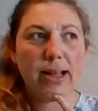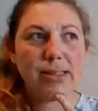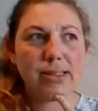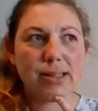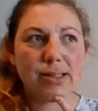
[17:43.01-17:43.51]

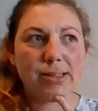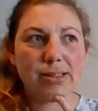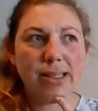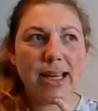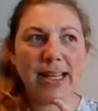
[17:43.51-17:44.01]
So
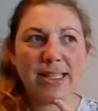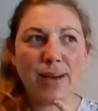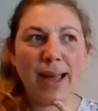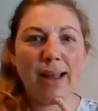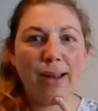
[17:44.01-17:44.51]
yeah, that's
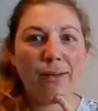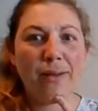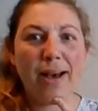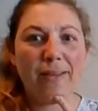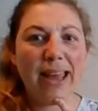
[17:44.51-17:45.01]
why I love
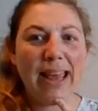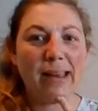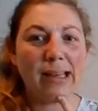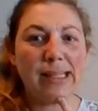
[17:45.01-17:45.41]
having